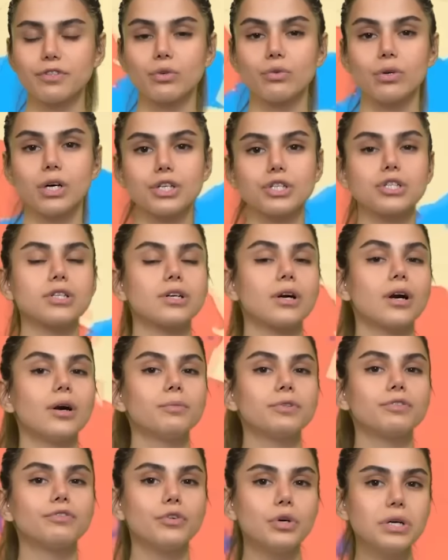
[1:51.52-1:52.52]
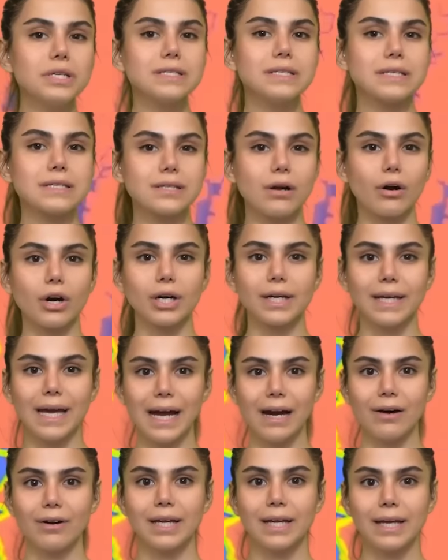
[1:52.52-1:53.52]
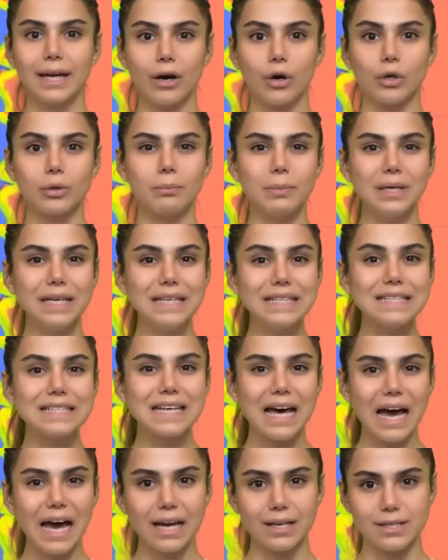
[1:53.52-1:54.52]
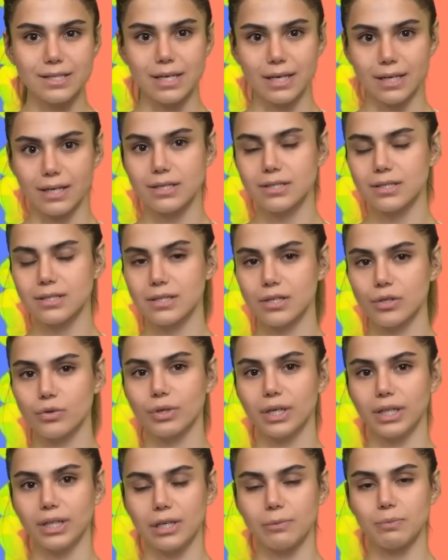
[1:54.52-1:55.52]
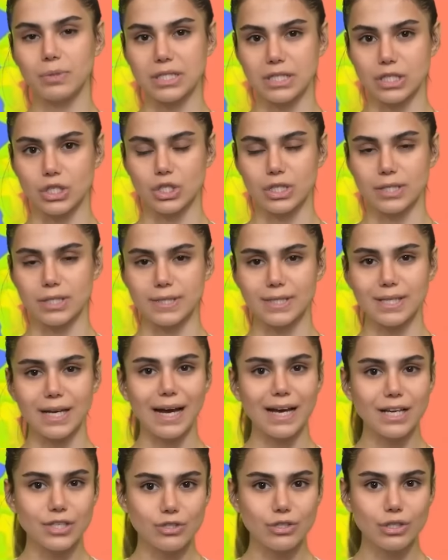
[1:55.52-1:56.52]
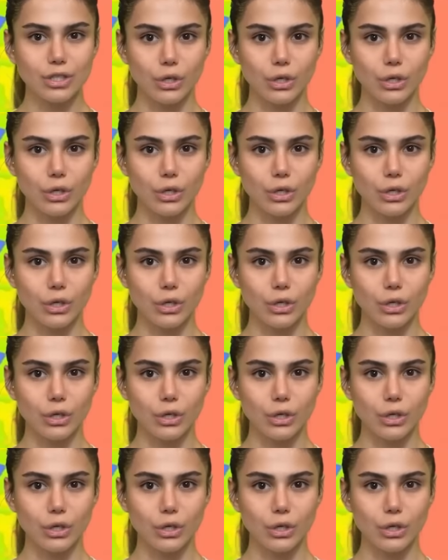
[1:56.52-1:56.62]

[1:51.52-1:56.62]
the Russian armed forces are carrying out meat attacks against the Ukrainian positions. As you